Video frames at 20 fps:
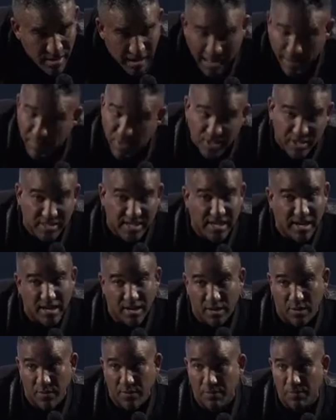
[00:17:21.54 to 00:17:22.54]
I'm just
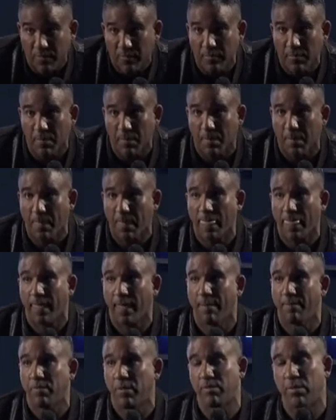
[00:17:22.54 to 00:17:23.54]
telling you.
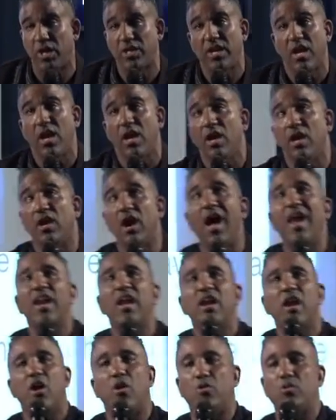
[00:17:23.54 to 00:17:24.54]
But God
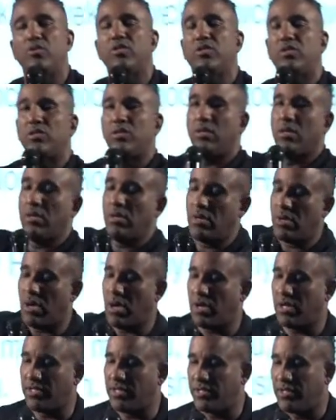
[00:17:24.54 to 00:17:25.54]
allows
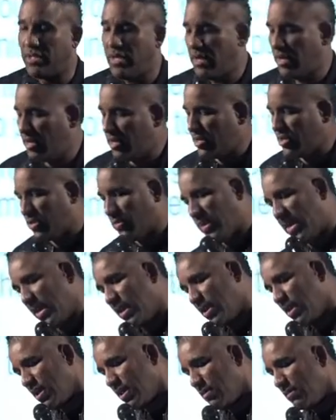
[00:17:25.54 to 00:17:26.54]
us to be
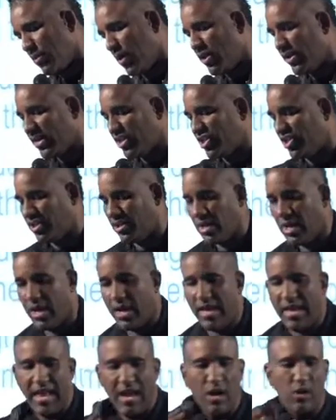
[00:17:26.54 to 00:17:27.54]
punished.
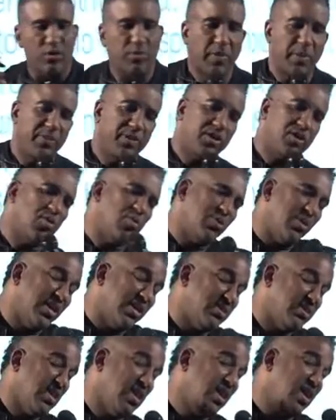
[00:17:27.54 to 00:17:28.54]
He allows people to do
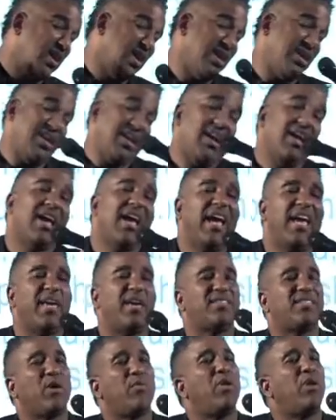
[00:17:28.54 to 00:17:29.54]
things. And
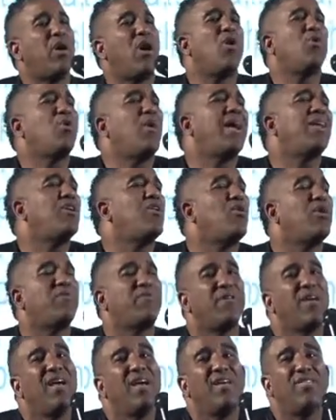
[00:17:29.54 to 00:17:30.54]
he said, well, how do I know
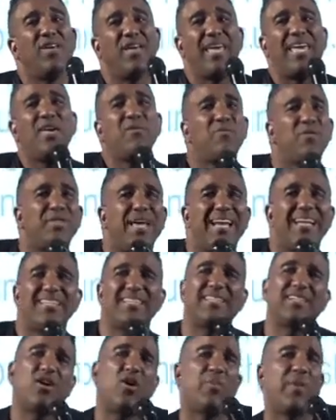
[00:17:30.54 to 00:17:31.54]
if the evil that
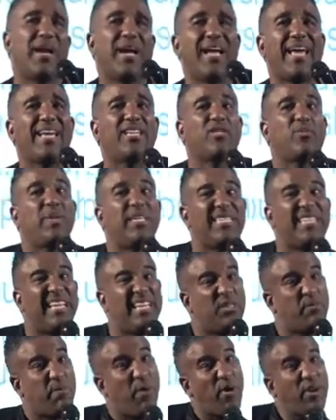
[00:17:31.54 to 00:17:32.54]
is coming against me
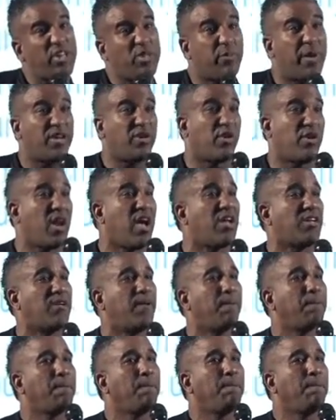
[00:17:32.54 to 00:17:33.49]
is punishment or not?